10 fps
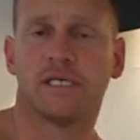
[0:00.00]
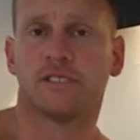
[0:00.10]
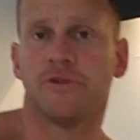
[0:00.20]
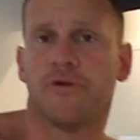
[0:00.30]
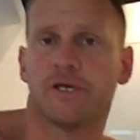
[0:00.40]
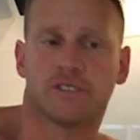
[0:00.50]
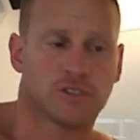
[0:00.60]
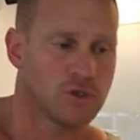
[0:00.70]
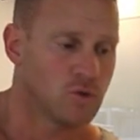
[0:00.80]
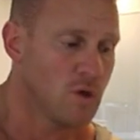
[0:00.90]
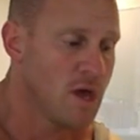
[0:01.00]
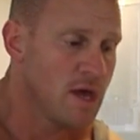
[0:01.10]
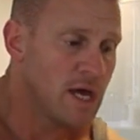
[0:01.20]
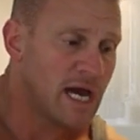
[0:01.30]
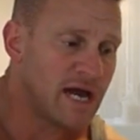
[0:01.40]
It's nice to
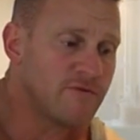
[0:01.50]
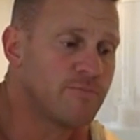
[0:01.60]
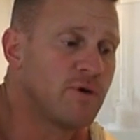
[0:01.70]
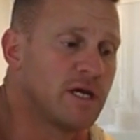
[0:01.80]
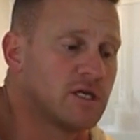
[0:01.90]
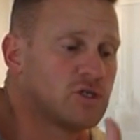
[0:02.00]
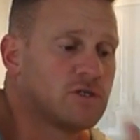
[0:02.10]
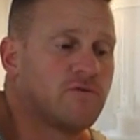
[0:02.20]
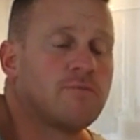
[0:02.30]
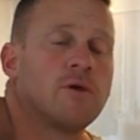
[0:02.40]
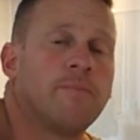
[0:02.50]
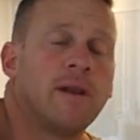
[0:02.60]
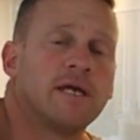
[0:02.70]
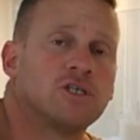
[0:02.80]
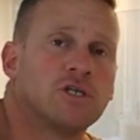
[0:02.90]
have a break just from your
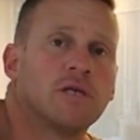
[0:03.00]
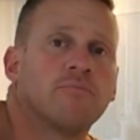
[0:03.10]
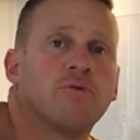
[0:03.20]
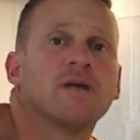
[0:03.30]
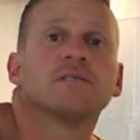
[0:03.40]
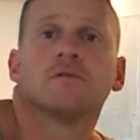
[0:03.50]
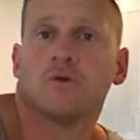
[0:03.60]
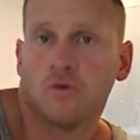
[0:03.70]
plain chicken breast,